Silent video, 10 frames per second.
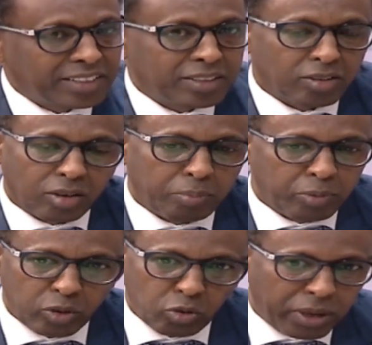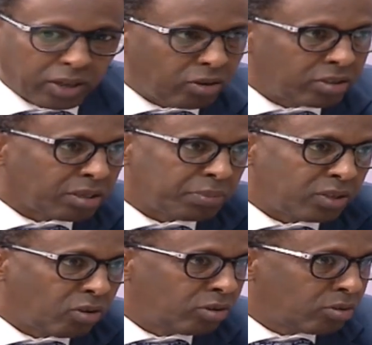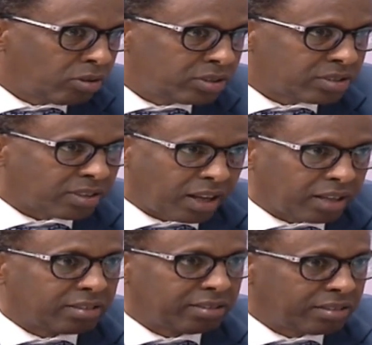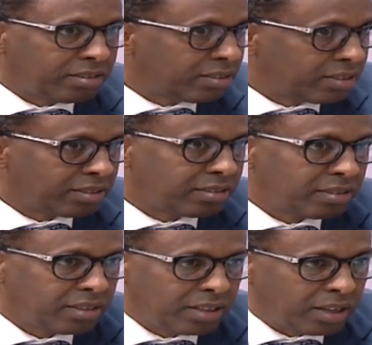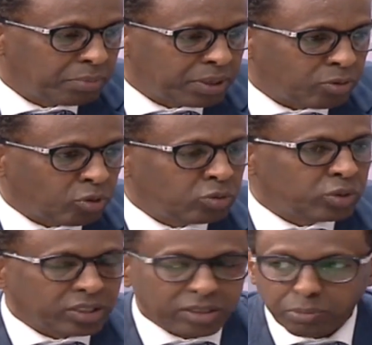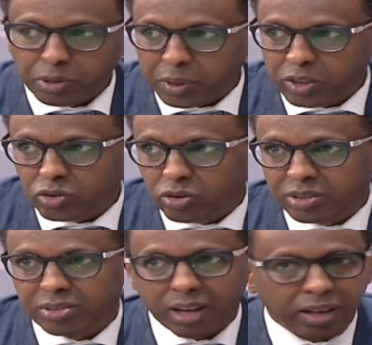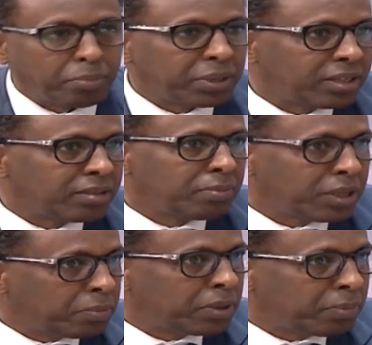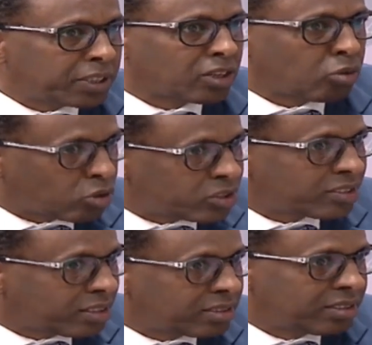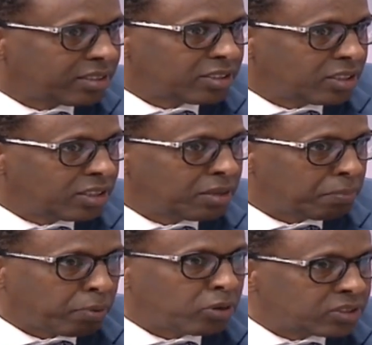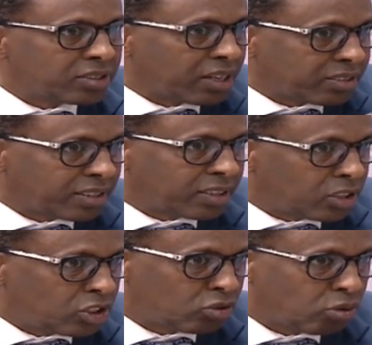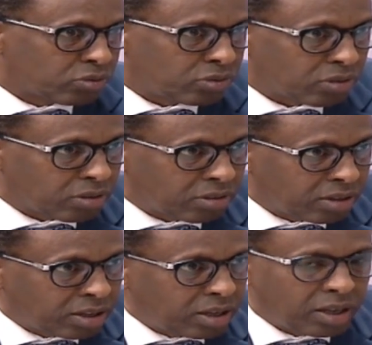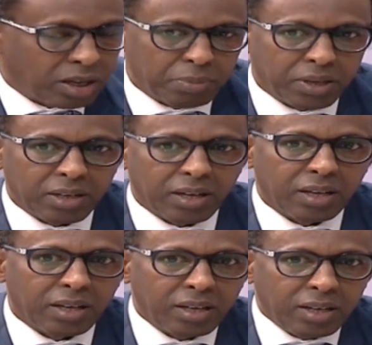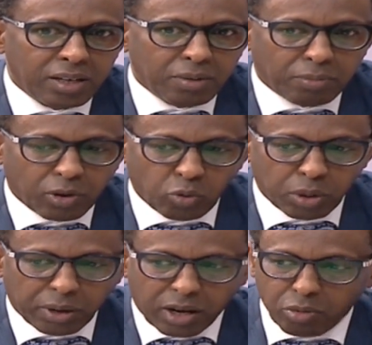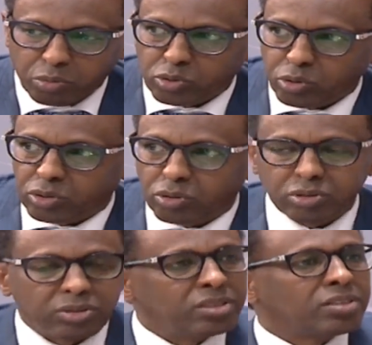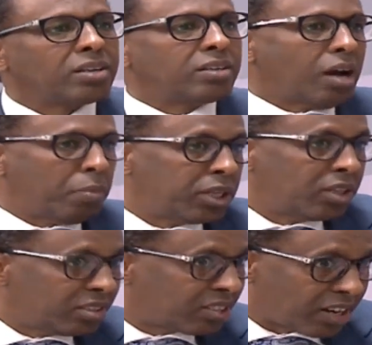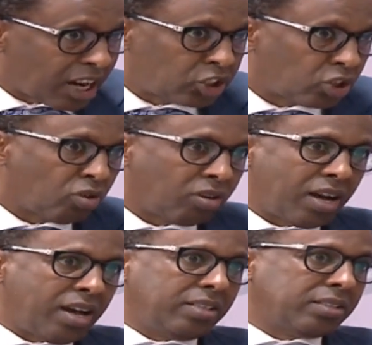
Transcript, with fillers: No, I mean, you make noise. I mean, no, noise is like, I mean, when we say someone makes noise, it's like, I mean, he, he, he makes a constant points in a certain discourse, you know. Mm. I mean, uh, when Makau Mutua talks, he's, I mean, he's a rational guy.